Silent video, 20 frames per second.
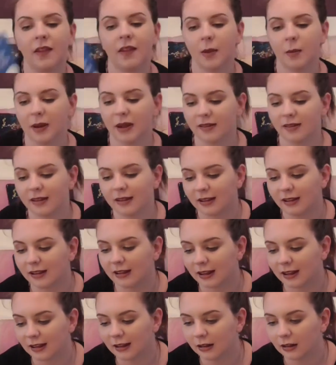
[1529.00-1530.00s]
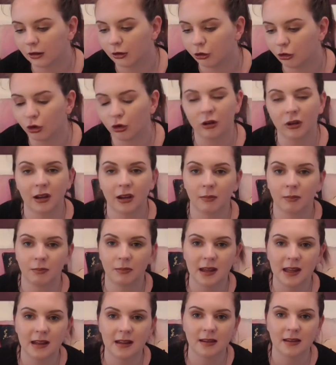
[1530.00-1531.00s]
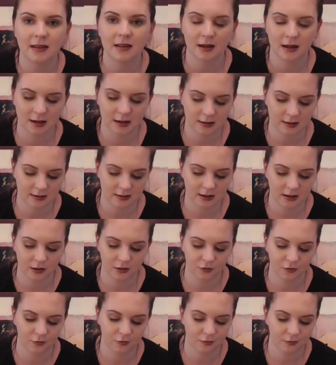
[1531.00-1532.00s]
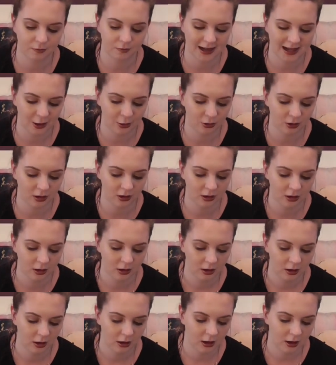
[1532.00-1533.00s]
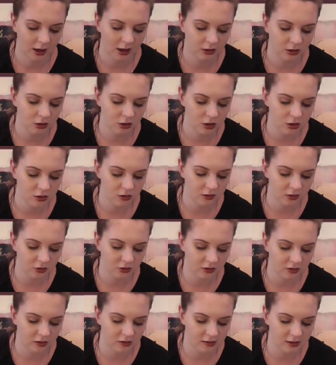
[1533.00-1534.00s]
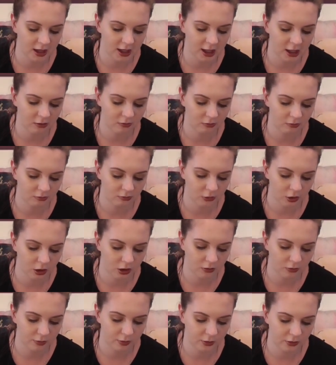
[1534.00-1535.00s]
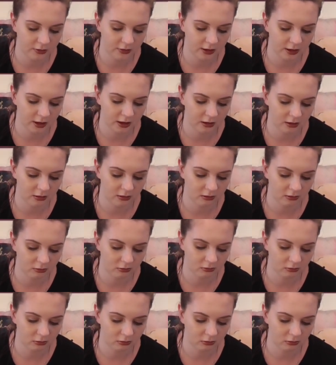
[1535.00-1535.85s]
they're basically like little chocolate beads instead of powder, and you use it just the same. You can put it in